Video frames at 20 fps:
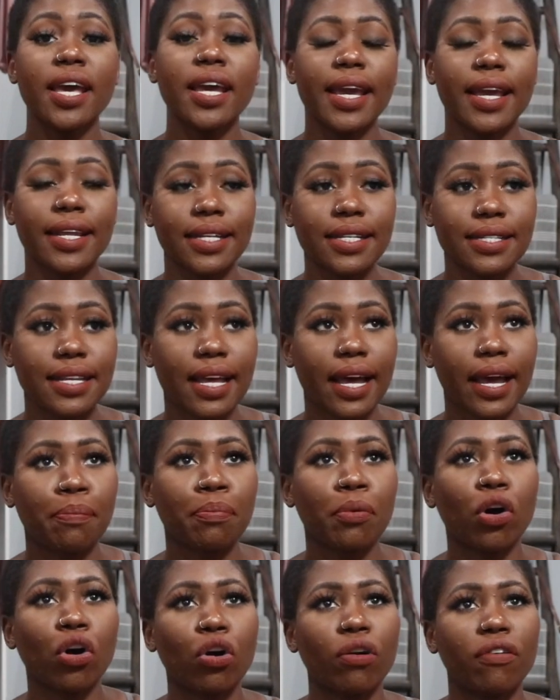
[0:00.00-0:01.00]
Any type
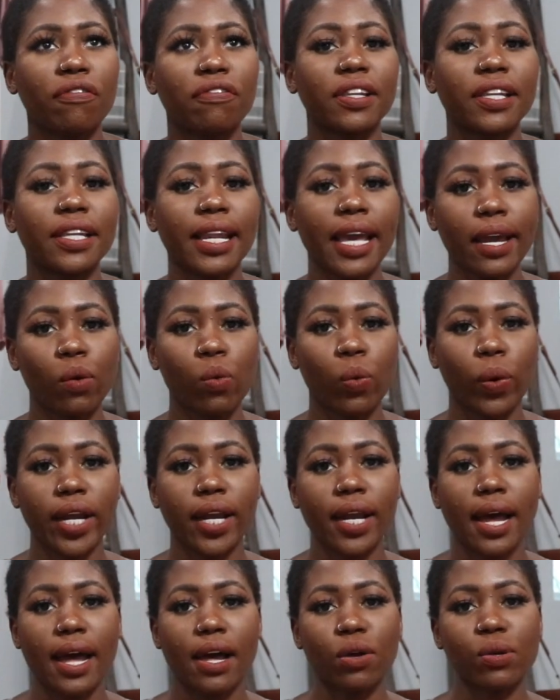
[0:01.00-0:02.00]
of leg
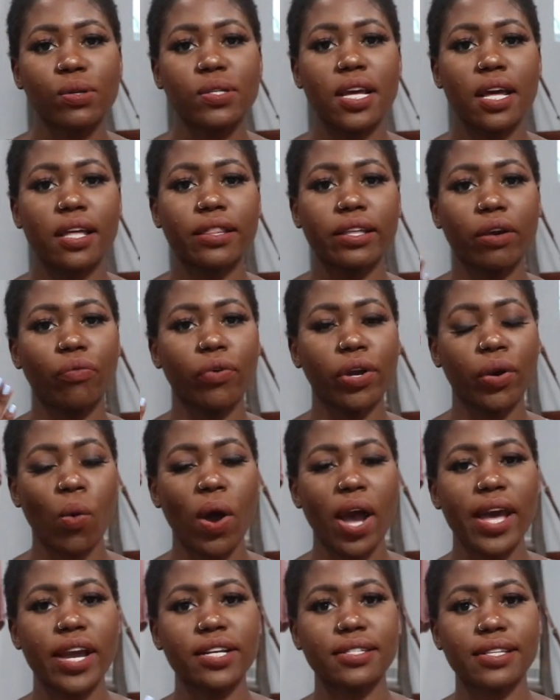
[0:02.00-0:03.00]
workout that
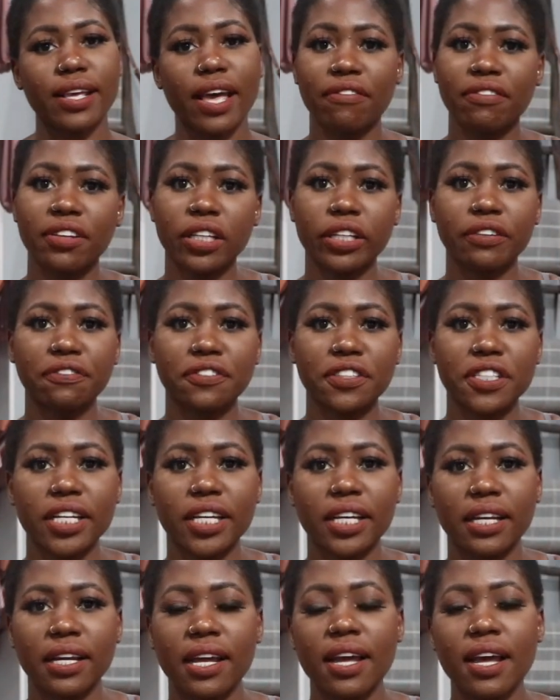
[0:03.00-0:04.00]
requires heavy
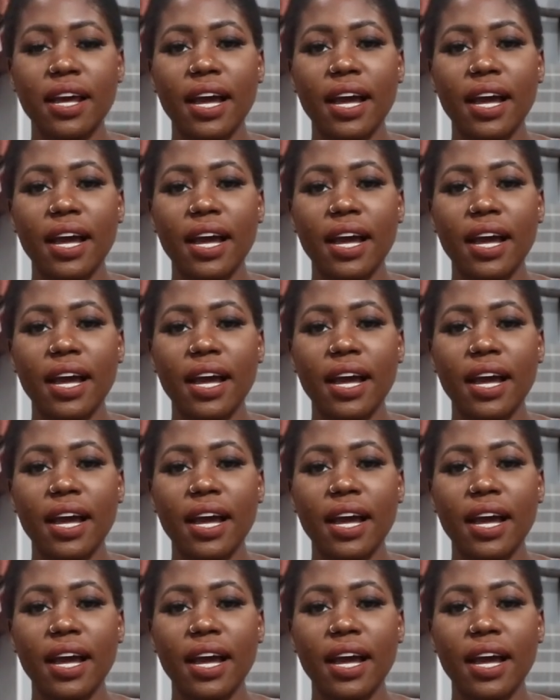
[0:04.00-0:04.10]
lifting,